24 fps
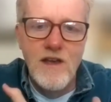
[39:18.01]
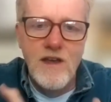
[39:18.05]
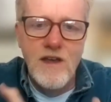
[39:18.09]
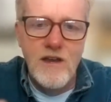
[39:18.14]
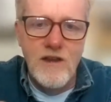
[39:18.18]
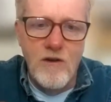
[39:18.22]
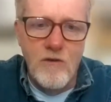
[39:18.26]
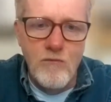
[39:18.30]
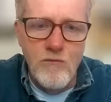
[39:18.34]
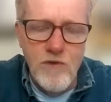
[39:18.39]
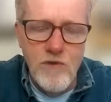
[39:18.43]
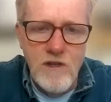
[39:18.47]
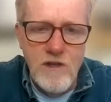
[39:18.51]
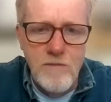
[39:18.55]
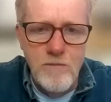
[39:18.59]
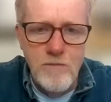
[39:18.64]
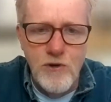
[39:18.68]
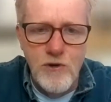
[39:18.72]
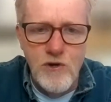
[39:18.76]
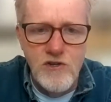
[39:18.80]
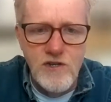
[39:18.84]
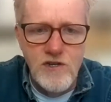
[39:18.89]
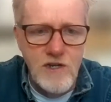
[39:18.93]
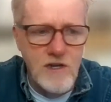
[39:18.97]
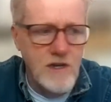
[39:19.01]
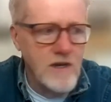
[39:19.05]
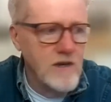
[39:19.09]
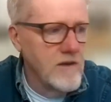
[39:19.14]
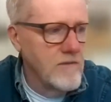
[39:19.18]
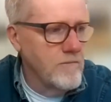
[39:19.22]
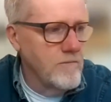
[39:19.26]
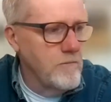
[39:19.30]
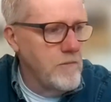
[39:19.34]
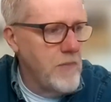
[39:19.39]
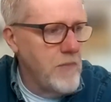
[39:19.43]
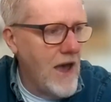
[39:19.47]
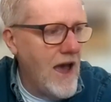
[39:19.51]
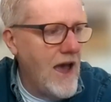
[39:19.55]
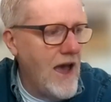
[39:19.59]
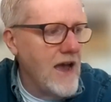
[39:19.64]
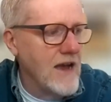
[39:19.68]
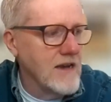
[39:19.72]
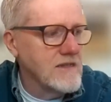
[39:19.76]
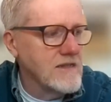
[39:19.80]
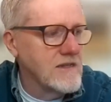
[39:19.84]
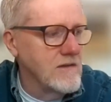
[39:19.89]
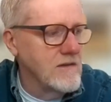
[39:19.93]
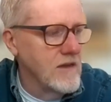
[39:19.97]
You know, really pushing
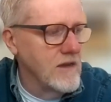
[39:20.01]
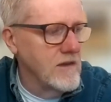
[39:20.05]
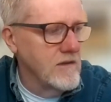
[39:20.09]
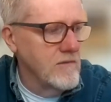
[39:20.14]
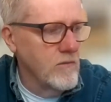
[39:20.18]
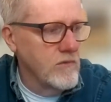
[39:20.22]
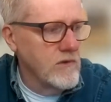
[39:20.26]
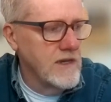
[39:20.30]
back to